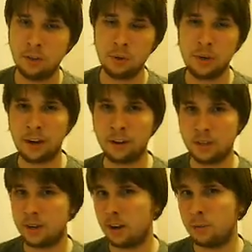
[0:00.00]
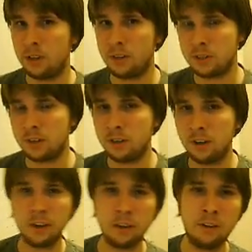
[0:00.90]
daggers at enemies and
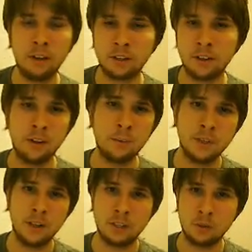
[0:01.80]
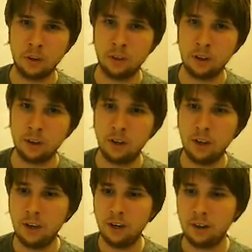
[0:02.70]
you collect items and that sort of thing.
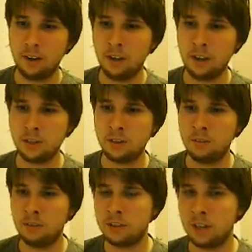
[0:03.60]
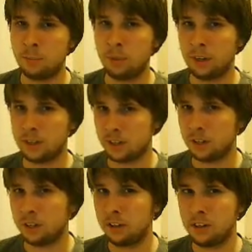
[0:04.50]
It has a distinct playing style
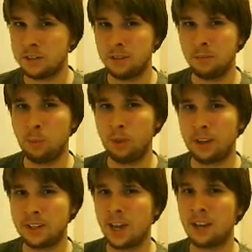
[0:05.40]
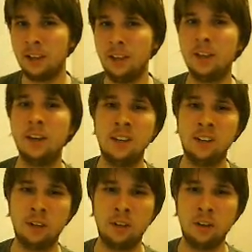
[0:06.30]
and doesn't play exactly like any of
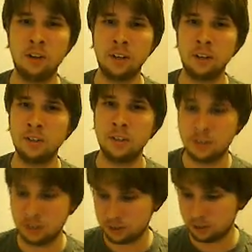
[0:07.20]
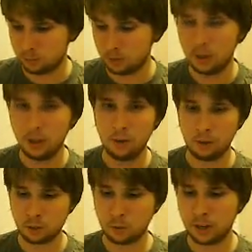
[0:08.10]
the other titles on the system, which is
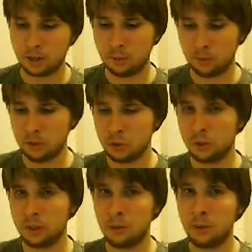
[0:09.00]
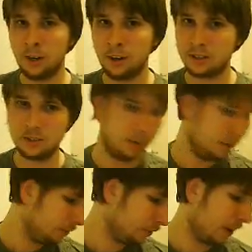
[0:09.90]
why I can really enjoy Equinox.
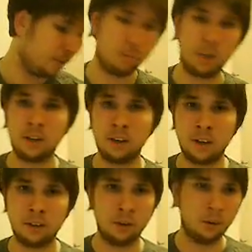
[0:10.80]
Haven't beaten it yet, though.